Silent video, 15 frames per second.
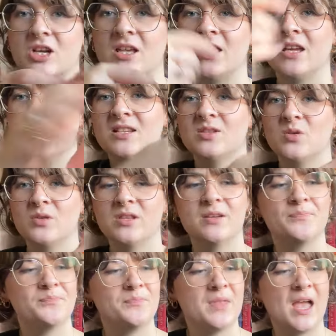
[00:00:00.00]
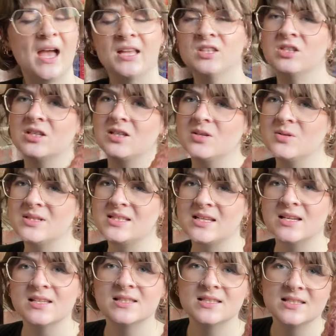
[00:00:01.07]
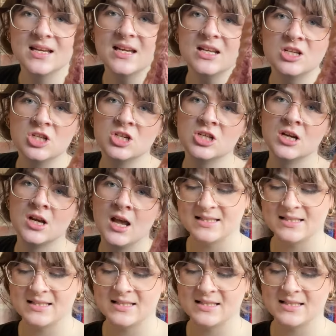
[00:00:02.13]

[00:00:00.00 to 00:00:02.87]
I think it's called the Andalusian stitch.